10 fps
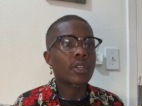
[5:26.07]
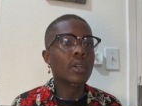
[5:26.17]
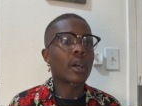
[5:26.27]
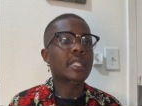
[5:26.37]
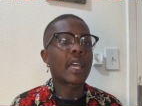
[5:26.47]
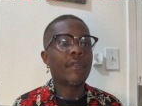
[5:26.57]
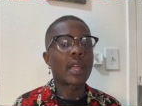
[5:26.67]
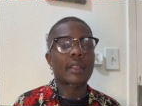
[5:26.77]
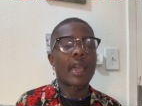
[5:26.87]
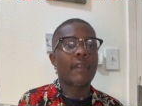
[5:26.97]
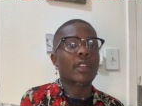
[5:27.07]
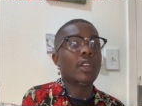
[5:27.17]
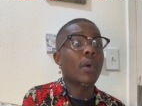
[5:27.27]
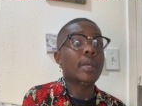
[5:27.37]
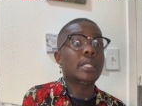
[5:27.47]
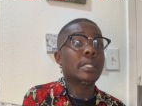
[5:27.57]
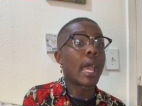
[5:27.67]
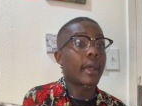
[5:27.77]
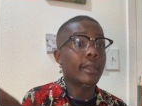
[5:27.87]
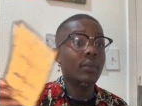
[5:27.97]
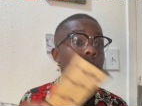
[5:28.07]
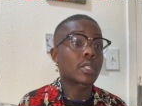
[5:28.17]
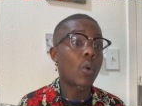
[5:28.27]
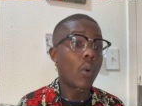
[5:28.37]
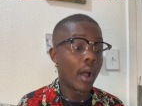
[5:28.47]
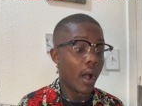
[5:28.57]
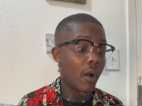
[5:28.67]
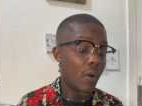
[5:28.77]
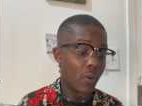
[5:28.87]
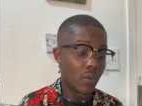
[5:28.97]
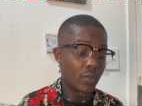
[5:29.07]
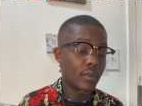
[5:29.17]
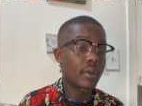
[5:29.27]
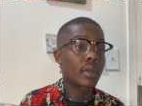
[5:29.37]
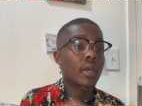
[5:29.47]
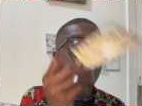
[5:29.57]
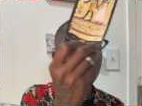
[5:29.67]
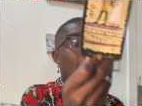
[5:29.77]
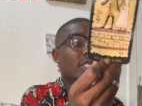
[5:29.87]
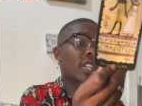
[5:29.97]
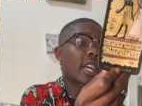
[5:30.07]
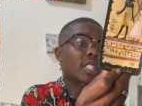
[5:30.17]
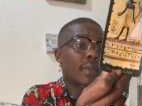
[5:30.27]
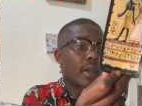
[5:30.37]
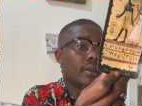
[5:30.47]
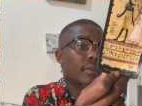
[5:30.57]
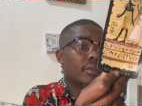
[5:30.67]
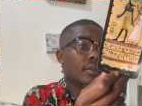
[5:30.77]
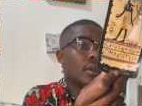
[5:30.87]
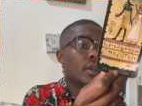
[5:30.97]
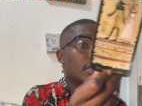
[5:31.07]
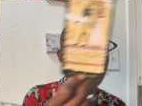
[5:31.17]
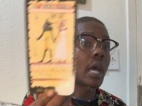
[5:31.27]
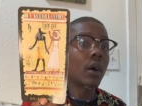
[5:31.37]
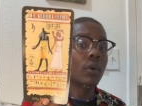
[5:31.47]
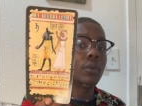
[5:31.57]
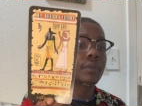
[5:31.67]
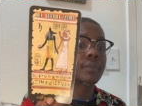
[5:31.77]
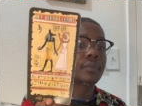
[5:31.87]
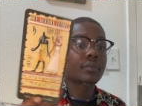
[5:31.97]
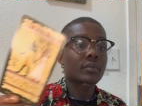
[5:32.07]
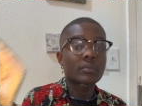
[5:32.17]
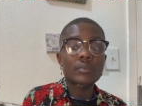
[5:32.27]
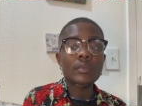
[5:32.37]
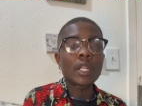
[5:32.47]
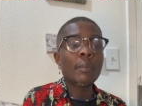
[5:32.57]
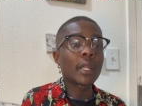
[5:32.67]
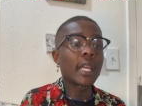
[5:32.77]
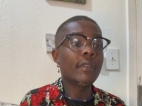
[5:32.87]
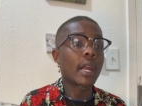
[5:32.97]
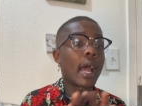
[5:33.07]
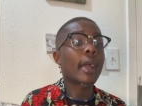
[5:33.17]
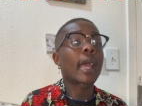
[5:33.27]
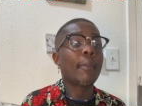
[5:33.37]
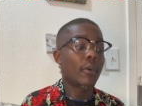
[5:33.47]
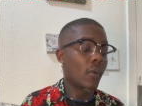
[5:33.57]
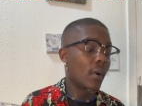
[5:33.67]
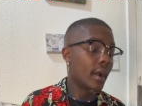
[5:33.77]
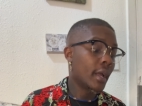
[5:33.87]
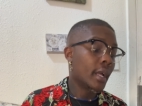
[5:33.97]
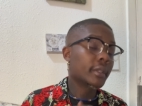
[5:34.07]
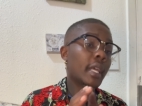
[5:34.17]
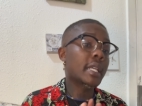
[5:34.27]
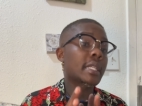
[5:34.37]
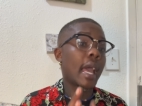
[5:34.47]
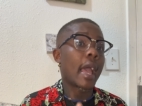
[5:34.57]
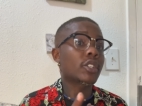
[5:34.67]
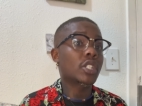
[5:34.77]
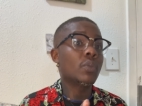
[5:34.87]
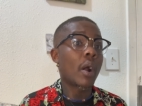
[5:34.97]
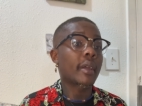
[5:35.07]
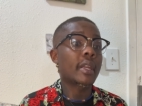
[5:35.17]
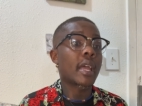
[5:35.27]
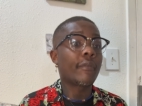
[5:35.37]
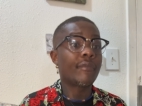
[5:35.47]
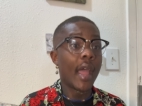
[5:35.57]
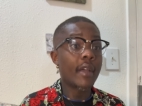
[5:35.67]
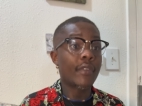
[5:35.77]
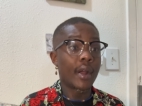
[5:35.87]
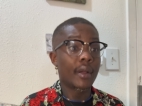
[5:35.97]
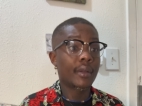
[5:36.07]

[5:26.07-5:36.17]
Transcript: you know, because they feel like they have to know exactly what's going on. We got judgment. So, believe it or not, Capricorn, things are actually working in your favor.